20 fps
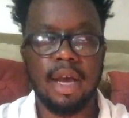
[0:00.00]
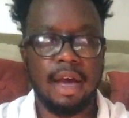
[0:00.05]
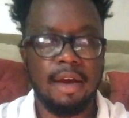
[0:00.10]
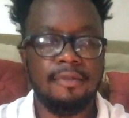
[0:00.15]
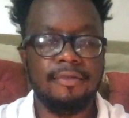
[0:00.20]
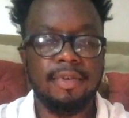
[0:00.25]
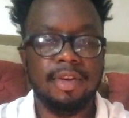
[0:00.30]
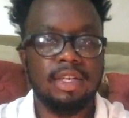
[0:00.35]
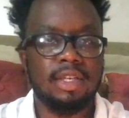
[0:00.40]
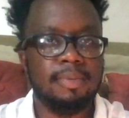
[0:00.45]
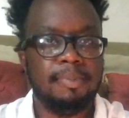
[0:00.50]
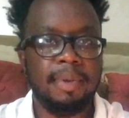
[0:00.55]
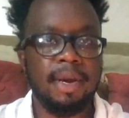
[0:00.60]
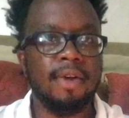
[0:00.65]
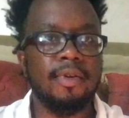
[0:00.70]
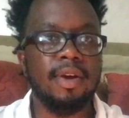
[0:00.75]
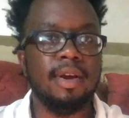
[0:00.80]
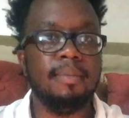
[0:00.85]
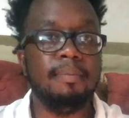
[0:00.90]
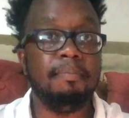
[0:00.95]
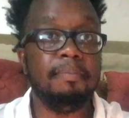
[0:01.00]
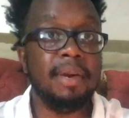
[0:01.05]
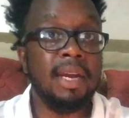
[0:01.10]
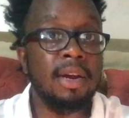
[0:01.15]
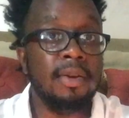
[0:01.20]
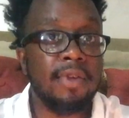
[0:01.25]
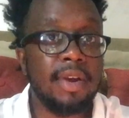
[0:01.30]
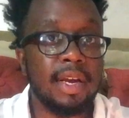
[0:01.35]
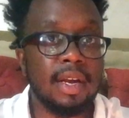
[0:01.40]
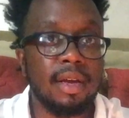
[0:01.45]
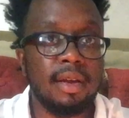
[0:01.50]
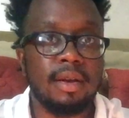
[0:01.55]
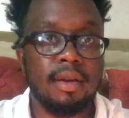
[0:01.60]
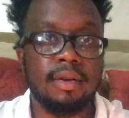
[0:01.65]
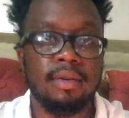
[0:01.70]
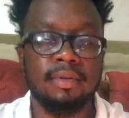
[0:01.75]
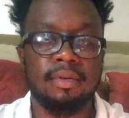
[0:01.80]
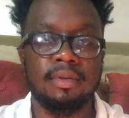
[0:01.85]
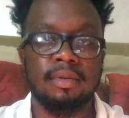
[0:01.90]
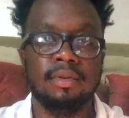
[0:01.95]
every spirit, period,
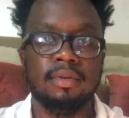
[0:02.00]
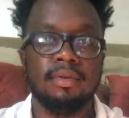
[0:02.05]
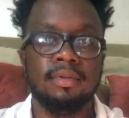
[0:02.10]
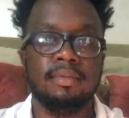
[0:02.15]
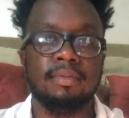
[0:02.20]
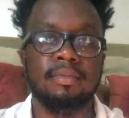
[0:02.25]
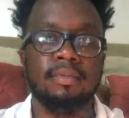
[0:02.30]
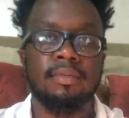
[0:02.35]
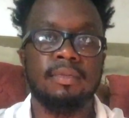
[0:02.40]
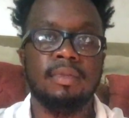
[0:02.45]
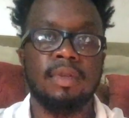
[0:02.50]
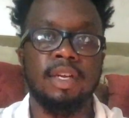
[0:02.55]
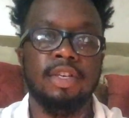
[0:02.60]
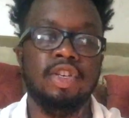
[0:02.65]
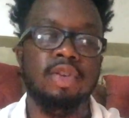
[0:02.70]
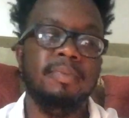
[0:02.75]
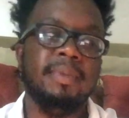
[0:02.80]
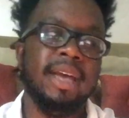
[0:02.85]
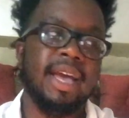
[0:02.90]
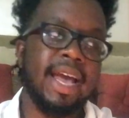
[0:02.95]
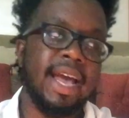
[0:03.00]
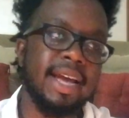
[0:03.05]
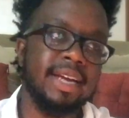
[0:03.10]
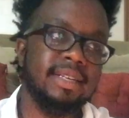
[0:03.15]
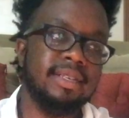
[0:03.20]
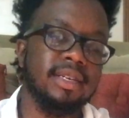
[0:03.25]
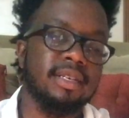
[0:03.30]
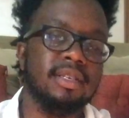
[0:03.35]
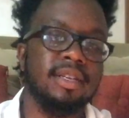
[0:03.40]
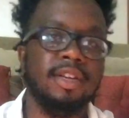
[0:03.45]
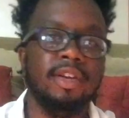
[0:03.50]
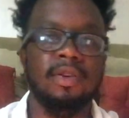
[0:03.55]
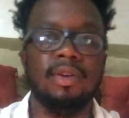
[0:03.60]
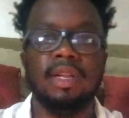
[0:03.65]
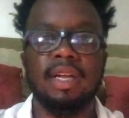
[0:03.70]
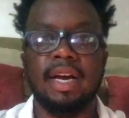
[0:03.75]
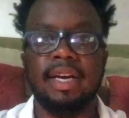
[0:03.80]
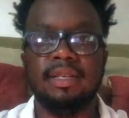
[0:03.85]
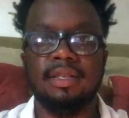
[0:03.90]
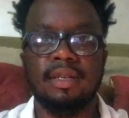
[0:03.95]
that you may access and
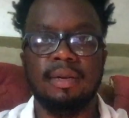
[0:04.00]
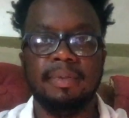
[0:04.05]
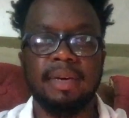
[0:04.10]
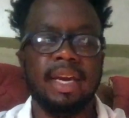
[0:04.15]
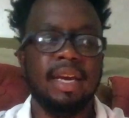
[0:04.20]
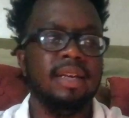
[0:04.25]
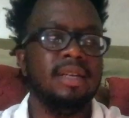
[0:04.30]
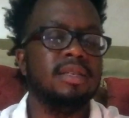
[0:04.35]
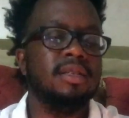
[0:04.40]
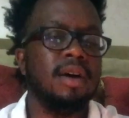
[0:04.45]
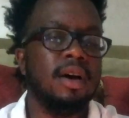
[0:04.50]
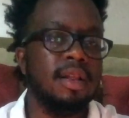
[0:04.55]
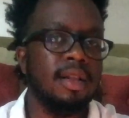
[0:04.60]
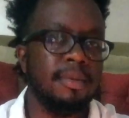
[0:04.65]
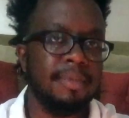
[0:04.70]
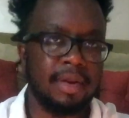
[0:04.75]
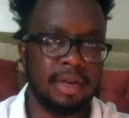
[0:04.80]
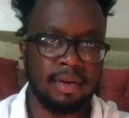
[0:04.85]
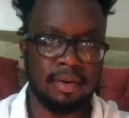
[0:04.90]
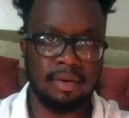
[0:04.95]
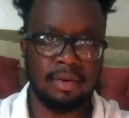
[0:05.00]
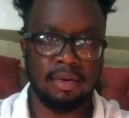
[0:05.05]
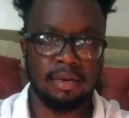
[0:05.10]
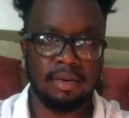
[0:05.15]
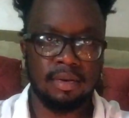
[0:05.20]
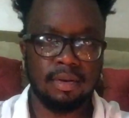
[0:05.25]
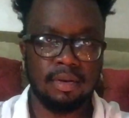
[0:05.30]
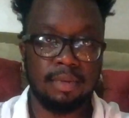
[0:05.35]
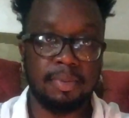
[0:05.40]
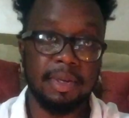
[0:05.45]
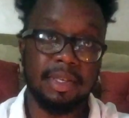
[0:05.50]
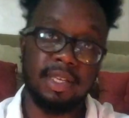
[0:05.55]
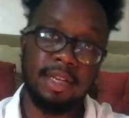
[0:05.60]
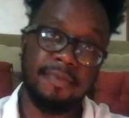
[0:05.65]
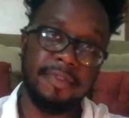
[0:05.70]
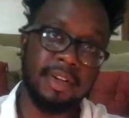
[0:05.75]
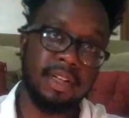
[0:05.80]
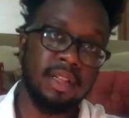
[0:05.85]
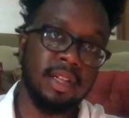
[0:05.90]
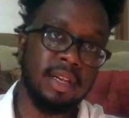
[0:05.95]
utilize them. King Solomon,
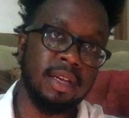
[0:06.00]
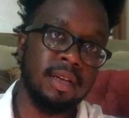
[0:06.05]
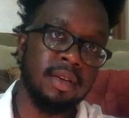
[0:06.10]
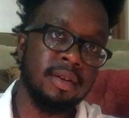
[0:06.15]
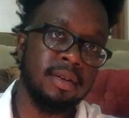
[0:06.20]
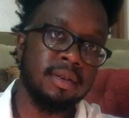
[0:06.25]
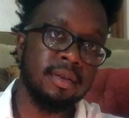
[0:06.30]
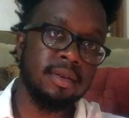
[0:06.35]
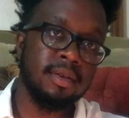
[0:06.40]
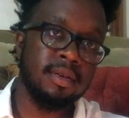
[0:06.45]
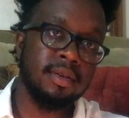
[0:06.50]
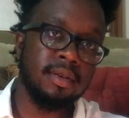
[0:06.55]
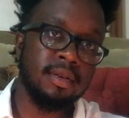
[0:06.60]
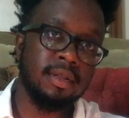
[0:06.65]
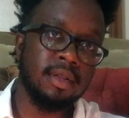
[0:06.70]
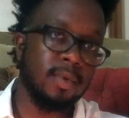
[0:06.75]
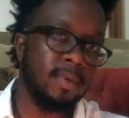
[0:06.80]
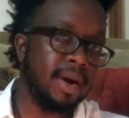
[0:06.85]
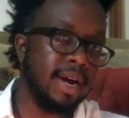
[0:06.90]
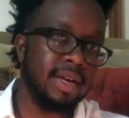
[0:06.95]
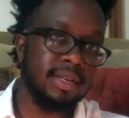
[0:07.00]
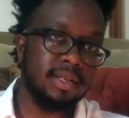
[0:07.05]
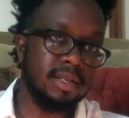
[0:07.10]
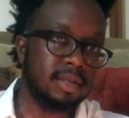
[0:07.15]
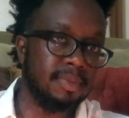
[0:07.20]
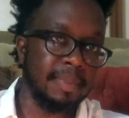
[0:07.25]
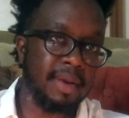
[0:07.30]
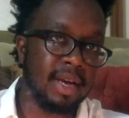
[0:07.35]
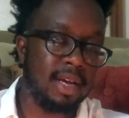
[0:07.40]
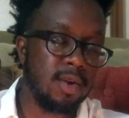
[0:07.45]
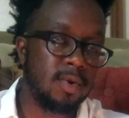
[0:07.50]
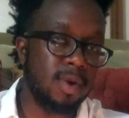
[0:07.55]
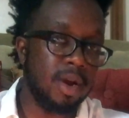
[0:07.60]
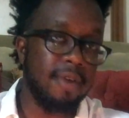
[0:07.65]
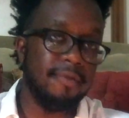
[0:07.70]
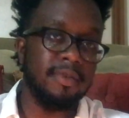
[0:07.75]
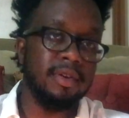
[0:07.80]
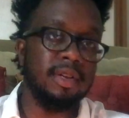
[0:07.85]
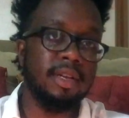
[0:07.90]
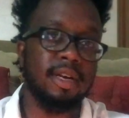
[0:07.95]
specifically, the wisest man who
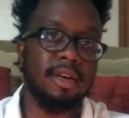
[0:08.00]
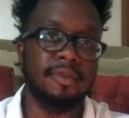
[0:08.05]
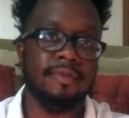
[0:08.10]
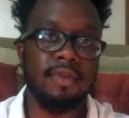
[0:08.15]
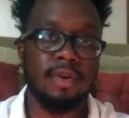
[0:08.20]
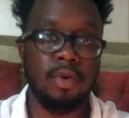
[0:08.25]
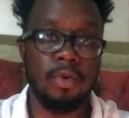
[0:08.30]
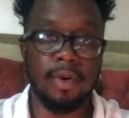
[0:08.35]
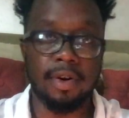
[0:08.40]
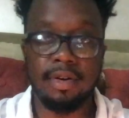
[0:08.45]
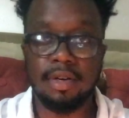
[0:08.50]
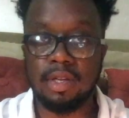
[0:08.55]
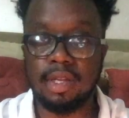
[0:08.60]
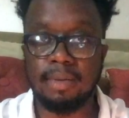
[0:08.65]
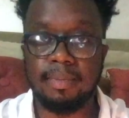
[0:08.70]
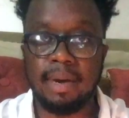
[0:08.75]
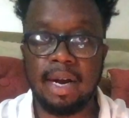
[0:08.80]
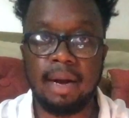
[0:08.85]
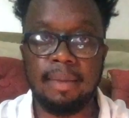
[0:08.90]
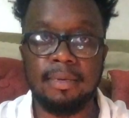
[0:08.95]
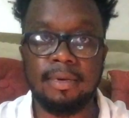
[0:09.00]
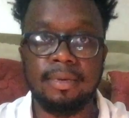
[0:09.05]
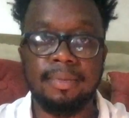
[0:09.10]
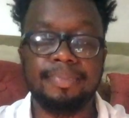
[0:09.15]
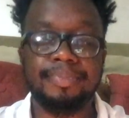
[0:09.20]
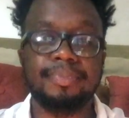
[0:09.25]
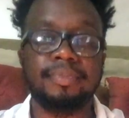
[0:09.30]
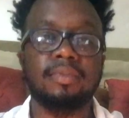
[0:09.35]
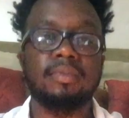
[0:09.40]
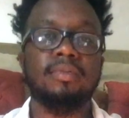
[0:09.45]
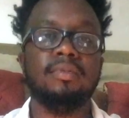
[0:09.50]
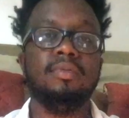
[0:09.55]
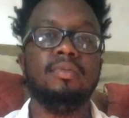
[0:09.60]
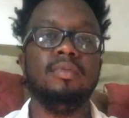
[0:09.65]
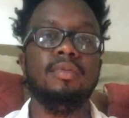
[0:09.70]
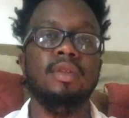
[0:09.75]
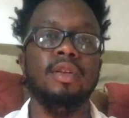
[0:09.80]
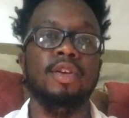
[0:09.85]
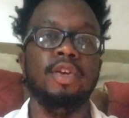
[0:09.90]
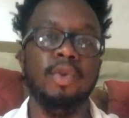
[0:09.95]
ever lived, according to the
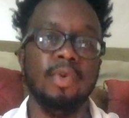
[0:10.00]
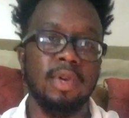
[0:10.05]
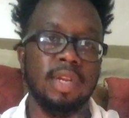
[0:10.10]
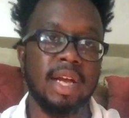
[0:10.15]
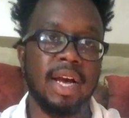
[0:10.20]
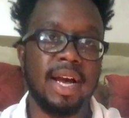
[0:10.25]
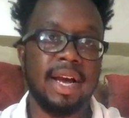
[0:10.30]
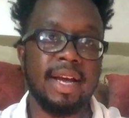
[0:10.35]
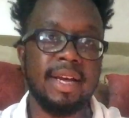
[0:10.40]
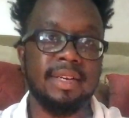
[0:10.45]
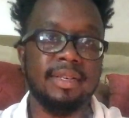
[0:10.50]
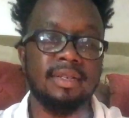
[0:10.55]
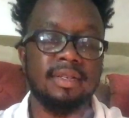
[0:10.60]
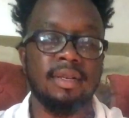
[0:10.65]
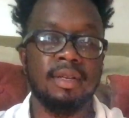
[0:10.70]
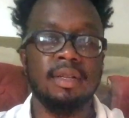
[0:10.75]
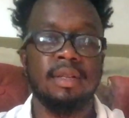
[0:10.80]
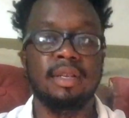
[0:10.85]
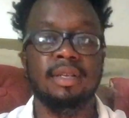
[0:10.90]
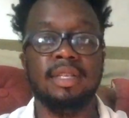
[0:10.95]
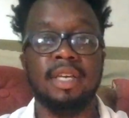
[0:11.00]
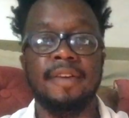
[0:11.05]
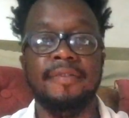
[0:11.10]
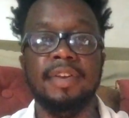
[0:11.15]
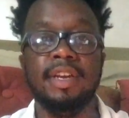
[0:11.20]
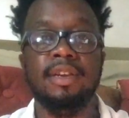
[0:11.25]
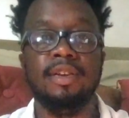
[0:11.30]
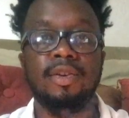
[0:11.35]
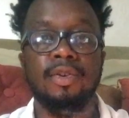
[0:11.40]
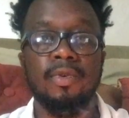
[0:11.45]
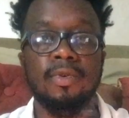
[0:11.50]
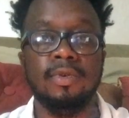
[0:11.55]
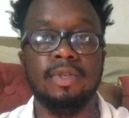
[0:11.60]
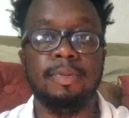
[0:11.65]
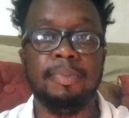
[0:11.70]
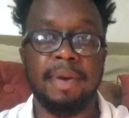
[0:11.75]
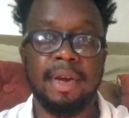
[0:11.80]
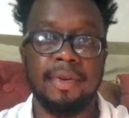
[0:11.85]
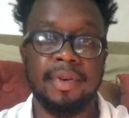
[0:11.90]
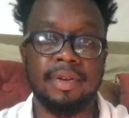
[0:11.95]
Bible, utilized the 72
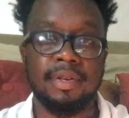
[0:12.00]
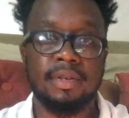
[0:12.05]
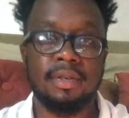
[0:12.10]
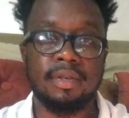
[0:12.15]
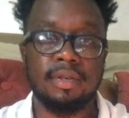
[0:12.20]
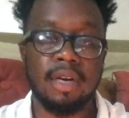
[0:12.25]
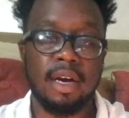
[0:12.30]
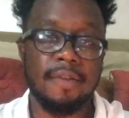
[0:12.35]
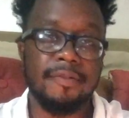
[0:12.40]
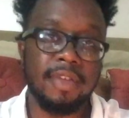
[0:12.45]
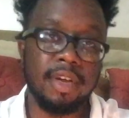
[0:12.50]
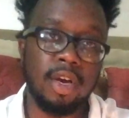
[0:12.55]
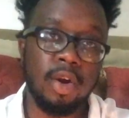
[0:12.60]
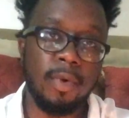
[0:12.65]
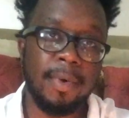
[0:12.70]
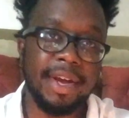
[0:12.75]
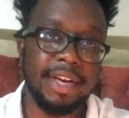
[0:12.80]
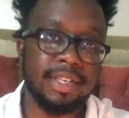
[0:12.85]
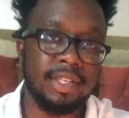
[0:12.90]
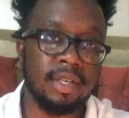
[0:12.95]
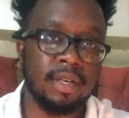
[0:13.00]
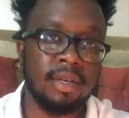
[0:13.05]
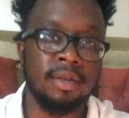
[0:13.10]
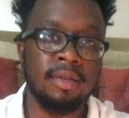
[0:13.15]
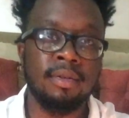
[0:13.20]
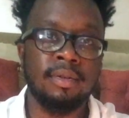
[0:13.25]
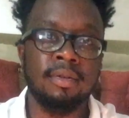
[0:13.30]
spirits of the Goetia